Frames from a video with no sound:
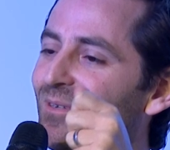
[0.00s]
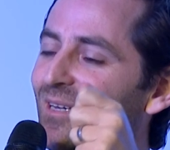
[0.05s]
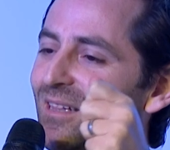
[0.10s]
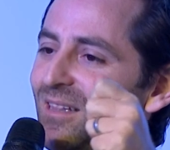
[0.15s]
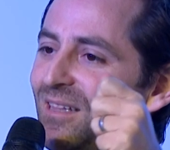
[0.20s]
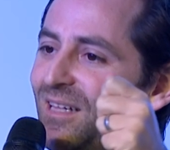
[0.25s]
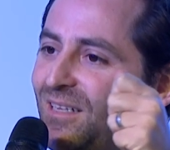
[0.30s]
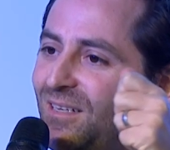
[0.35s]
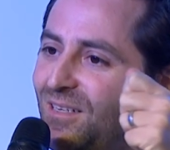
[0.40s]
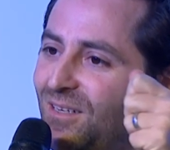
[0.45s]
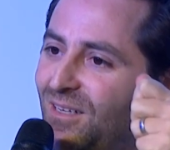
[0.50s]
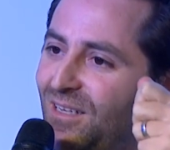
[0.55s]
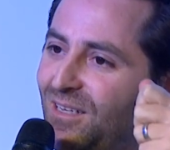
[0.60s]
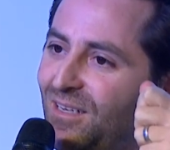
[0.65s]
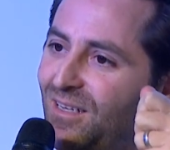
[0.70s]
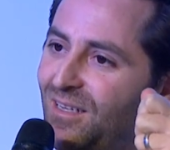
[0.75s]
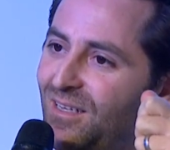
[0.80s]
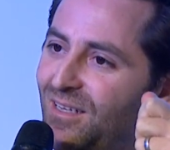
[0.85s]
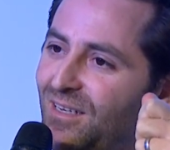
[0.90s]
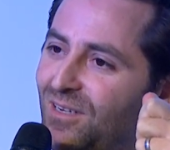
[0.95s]

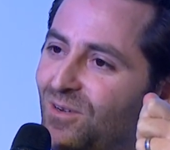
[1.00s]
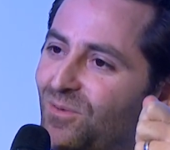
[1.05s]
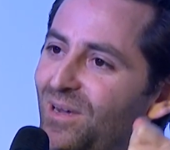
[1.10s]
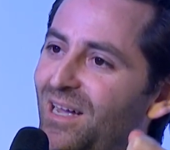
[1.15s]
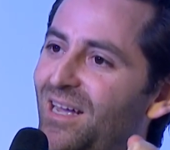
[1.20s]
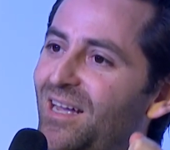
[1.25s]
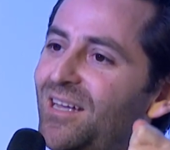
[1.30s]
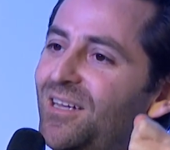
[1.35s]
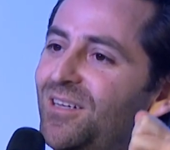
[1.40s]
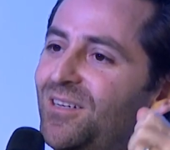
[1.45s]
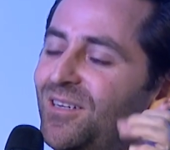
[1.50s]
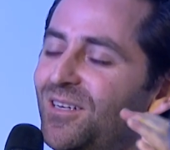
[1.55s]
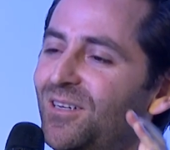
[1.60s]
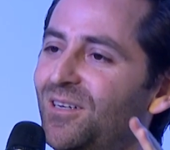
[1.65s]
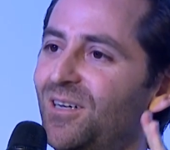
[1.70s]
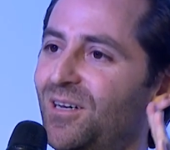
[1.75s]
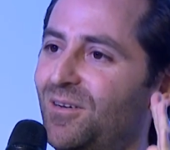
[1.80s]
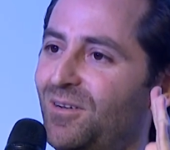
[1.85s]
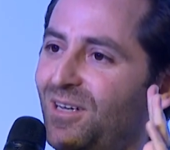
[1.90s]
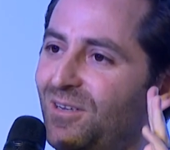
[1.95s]
in a way
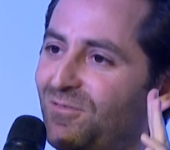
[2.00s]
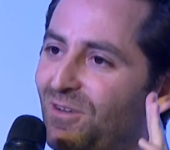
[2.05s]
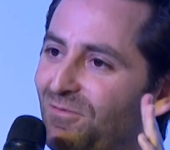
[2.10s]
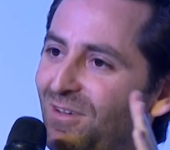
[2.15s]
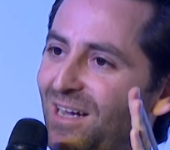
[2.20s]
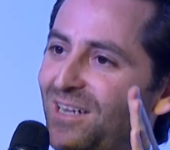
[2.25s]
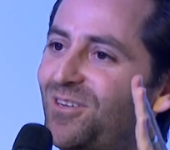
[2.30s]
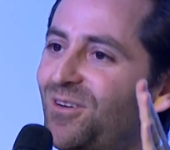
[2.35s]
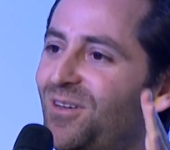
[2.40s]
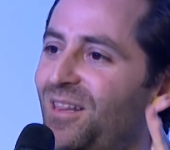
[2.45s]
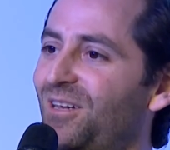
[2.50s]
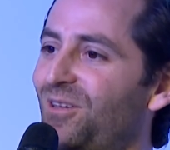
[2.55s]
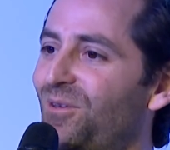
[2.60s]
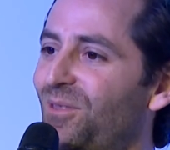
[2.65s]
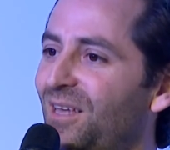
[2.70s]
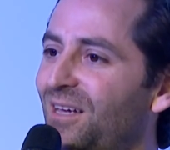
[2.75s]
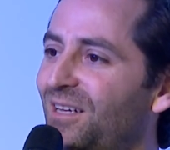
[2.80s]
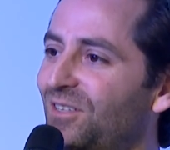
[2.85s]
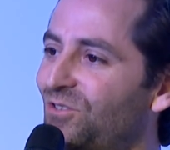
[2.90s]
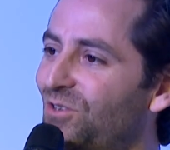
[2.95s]
of a vector that you
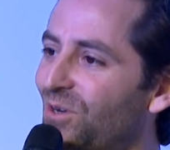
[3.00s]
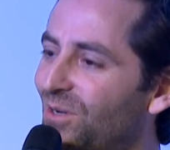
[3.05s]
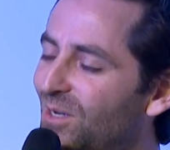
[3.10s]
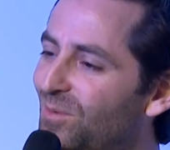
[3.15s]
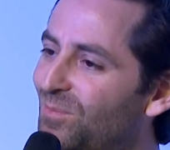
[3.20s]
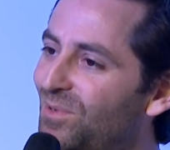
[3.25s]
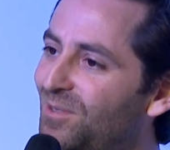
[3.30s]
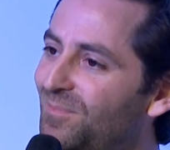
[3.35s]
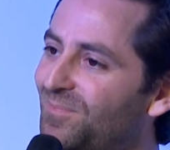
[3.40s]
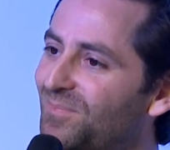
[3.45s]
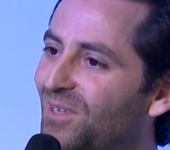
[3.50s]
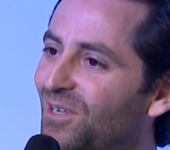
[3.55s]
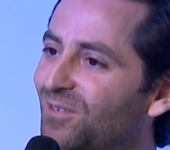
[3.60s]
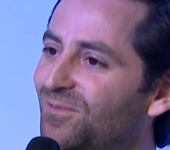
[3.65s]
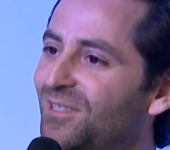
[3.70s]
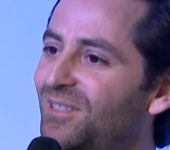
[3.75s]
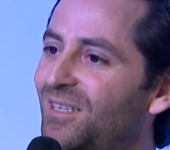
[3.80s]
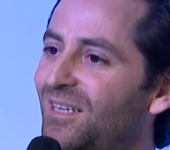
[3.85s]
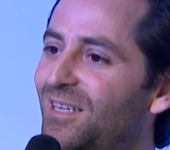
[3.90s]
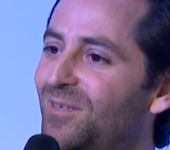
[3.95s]
think is durable
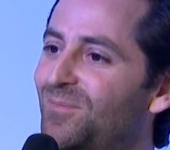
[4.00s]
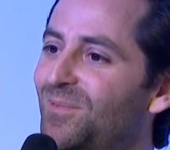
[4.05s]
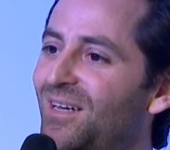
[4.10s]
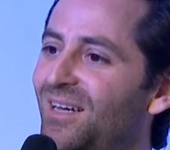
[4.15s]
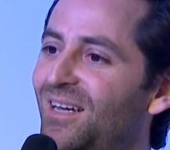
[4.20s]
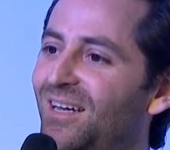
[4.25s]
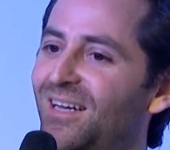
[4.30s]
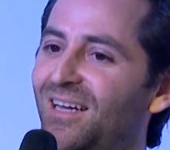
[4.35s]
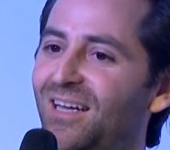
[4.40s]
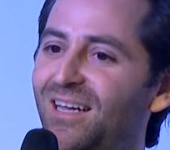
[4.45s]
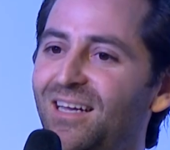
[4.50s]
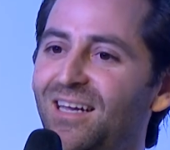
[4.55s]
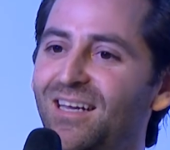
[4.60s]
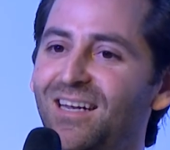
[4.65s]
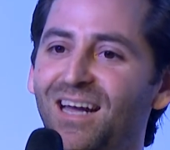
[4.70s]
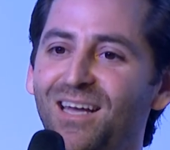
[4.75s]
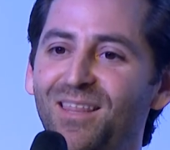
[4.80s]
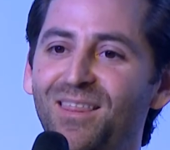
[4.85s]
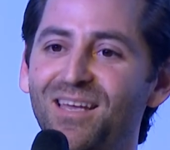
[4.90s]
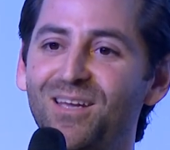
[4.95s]
over time.
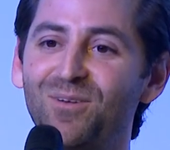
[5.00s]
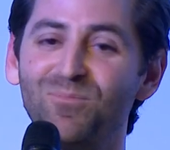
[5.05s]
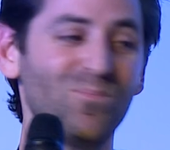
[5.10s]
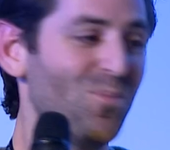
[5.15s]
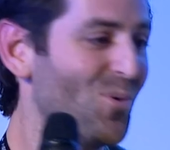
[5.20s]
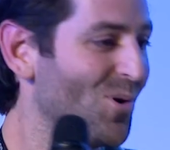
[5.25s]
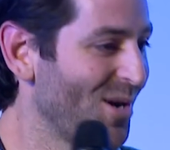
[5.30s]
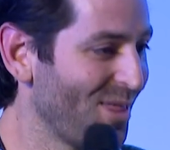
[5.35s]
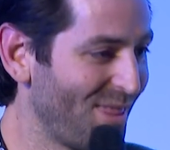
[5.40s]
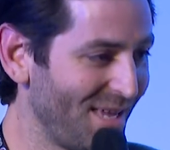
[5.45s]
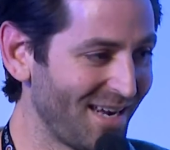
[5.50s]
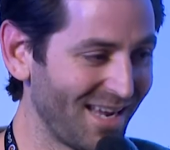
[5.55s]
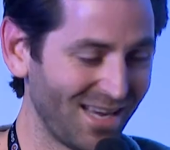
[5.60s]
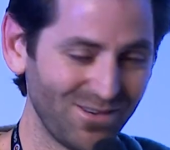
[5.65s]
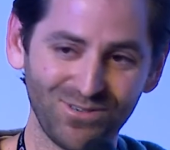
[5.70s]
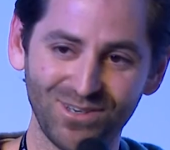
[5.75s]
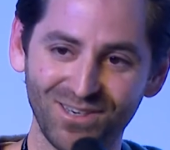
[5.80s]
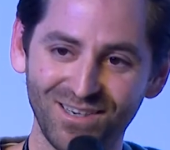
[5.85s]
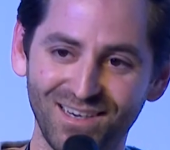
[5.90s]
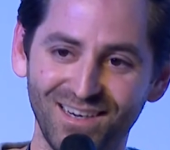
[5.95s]
And I think more than
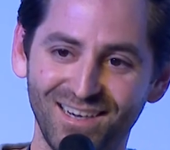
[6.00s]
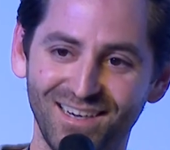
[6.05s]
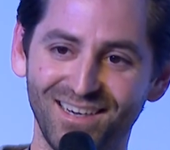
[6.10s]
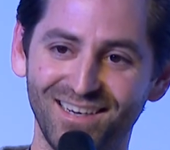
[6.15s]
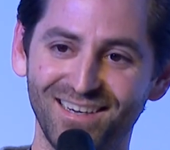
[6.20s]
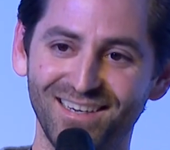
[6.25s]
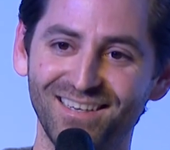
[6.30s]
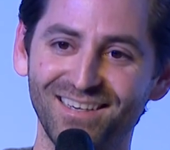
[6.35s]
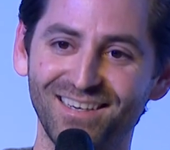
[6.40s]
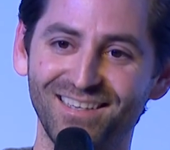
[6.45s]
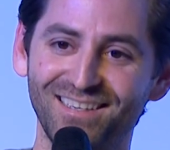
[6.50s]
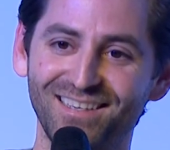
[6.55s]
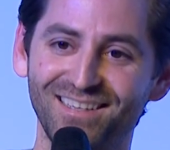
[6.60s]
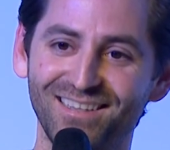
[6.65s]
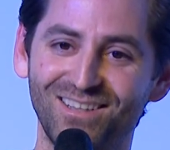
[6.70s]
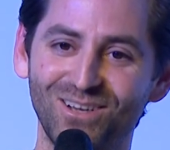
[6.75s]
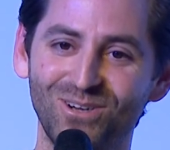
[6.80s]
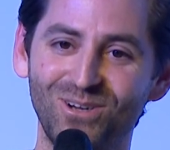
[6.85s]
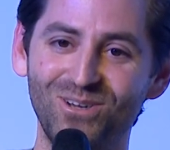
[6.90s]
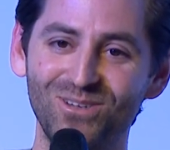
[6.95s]
ever,
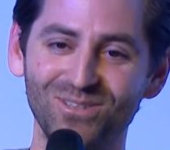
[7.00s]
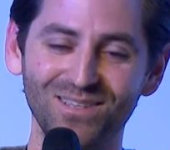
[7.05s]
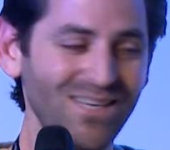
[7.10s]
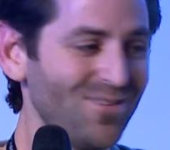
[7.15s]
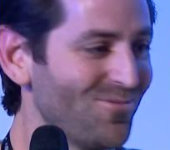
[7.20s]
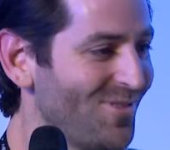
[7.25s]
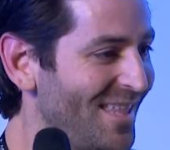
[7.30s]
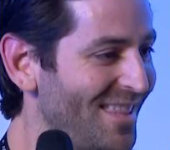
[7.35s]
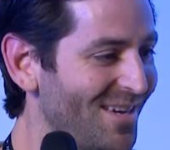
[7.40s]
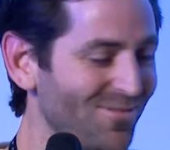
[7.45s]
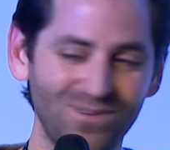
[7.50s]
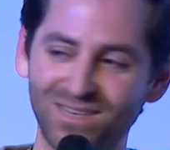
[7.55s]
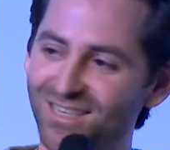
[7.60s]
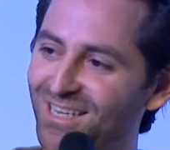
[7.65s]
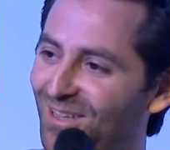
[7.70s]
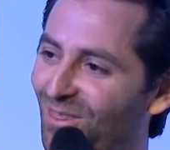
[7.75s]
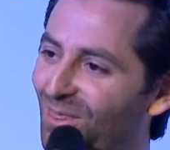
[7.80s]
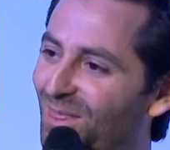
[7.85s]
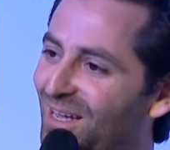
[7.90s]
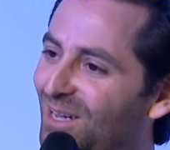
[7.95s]
the only way that one
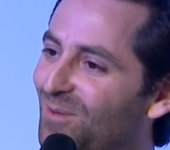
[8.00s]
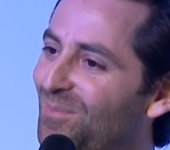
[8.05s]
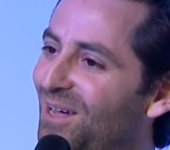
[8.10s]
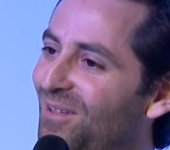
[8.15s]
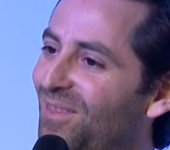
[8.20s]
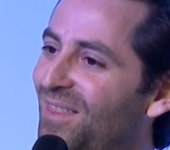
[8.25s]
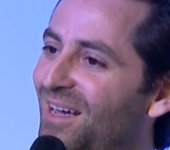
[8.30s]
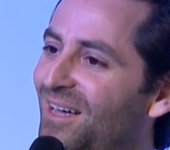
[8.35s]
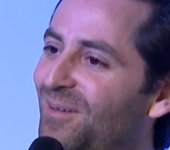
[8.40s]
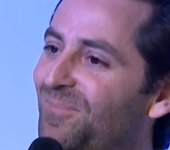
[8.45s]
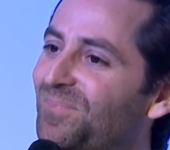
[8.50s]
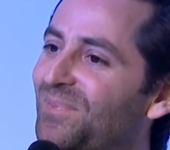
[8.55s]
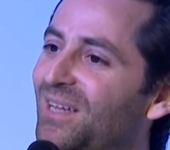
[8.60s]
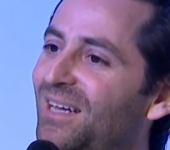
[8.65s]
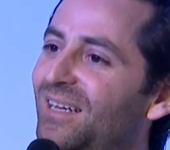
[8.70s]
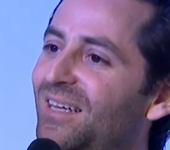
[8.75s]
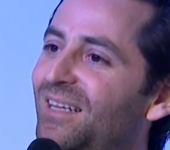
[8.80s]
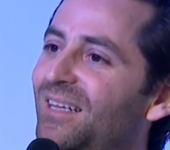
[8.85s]
can think about that,